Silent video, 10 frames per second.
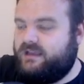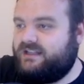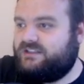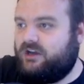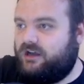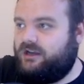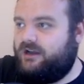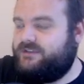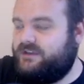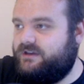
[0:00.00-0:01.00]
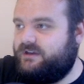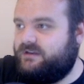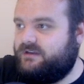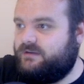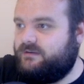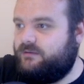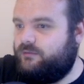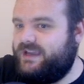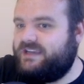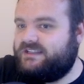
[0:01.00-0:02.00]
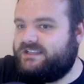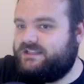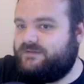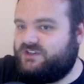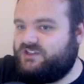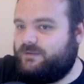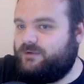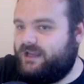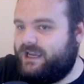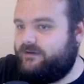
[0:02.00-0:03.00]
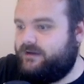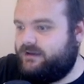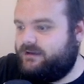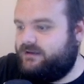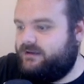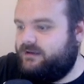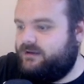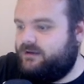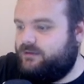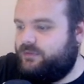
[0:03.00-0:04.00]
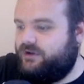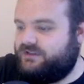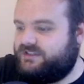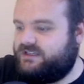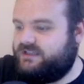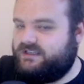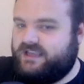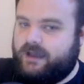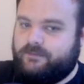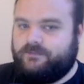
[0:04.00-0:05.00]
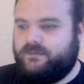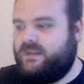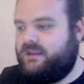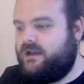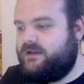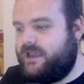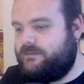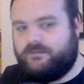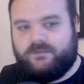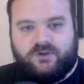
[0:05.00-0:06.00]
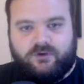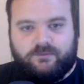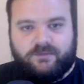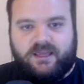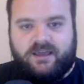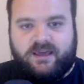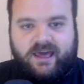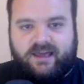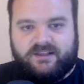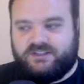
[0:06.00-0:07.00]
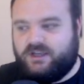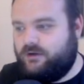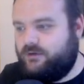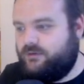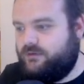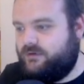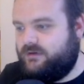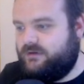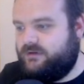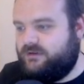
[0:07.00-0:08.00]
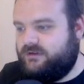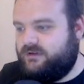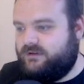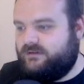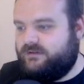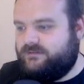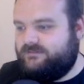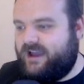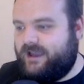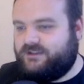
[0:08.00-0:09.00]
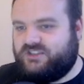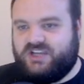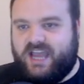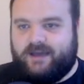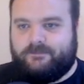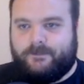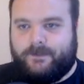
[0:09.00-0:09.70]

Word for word: It's got a lot of the weaknesses of the Chibnall era, but yeah. Okay, cool. So Right, chat.